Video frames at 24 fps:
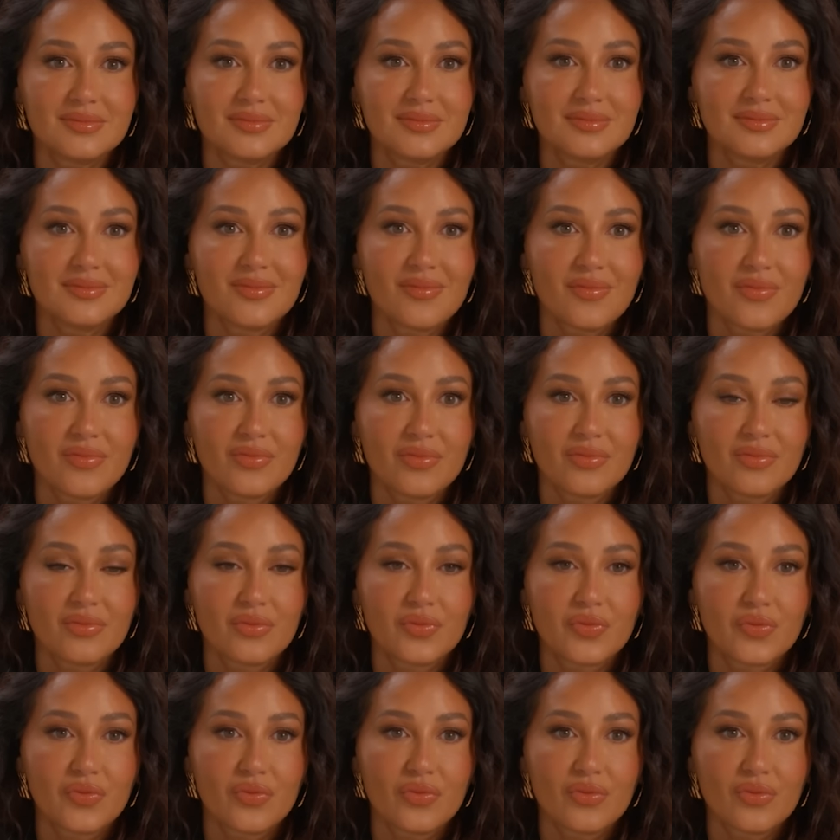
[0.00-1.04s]
you can make from
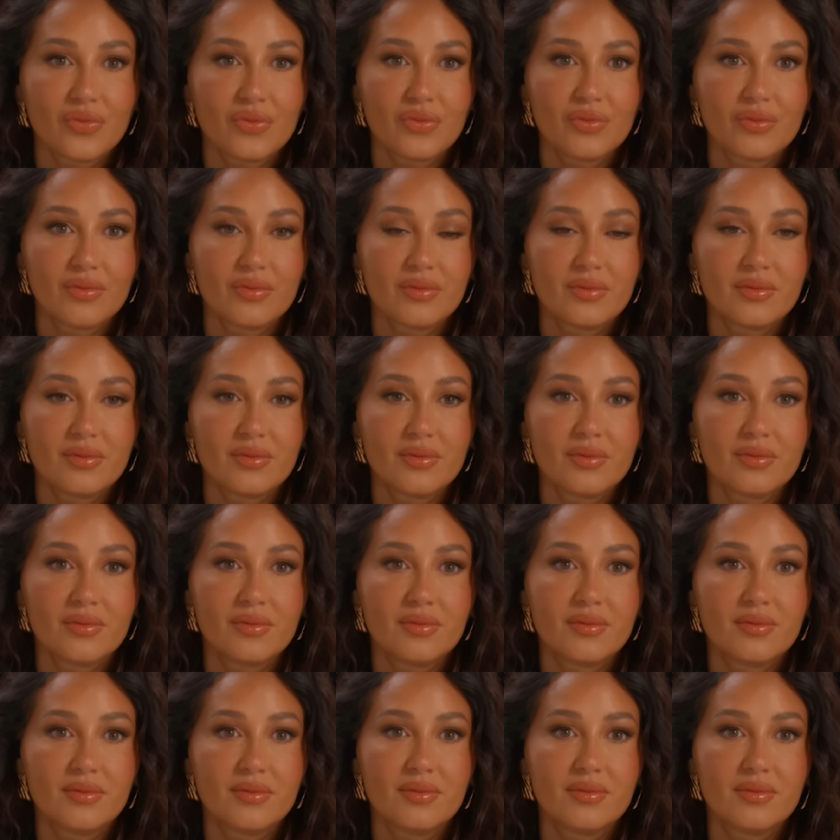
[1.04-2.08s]
scratch without a
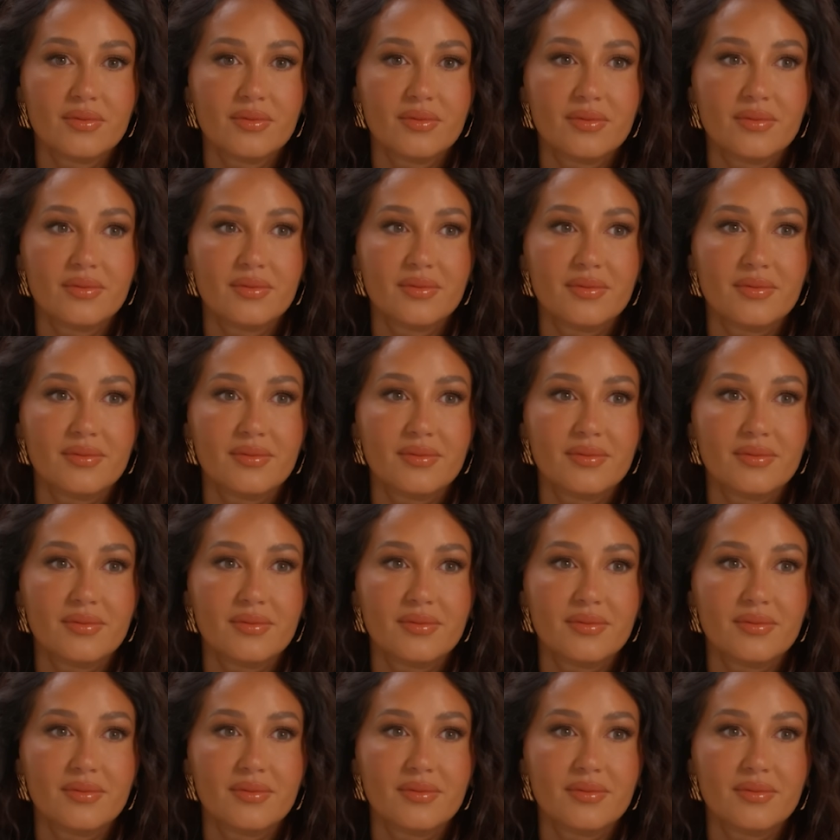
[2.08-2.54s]
recipe?